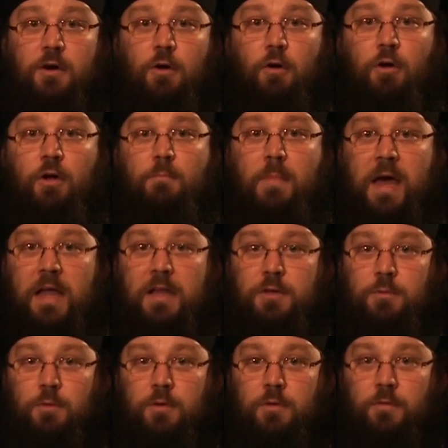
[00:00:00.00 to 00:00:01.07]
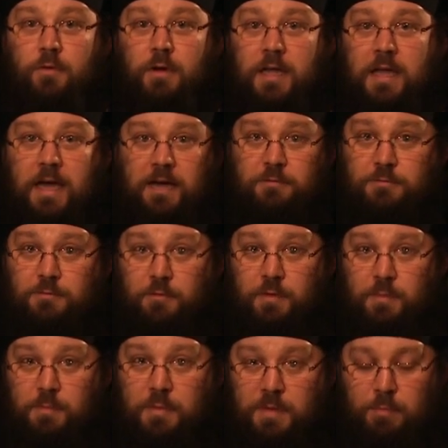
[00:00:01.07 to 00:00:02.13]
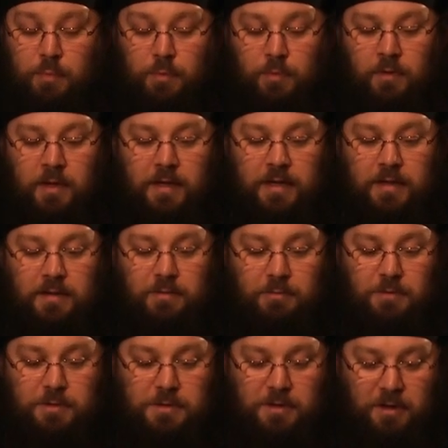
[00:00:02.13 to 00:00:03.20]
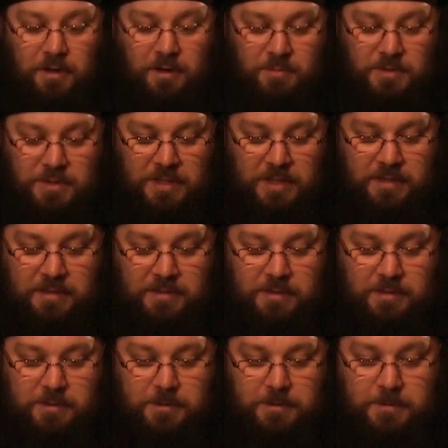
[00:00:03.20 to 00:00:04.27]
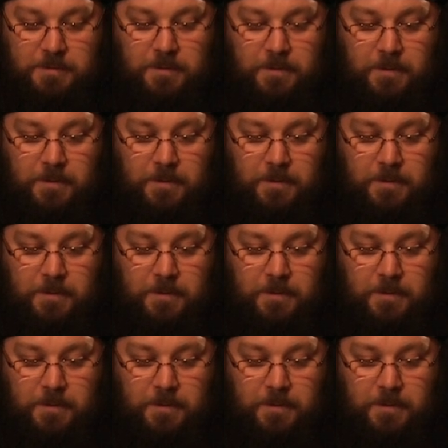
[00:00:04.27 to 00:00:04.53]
or a manual for encountering people in different circumstances.